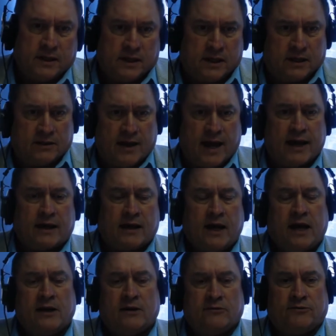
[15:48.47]
in that
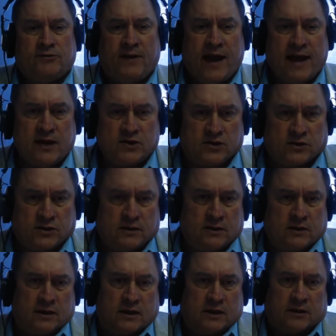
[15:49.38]
kind of
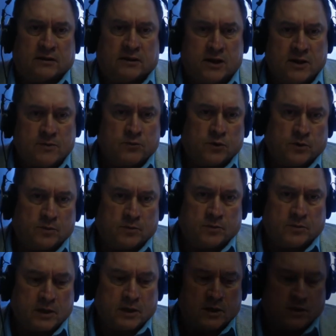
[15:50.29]
fashion and keep
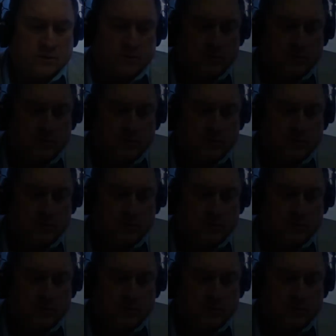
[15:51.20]
them in,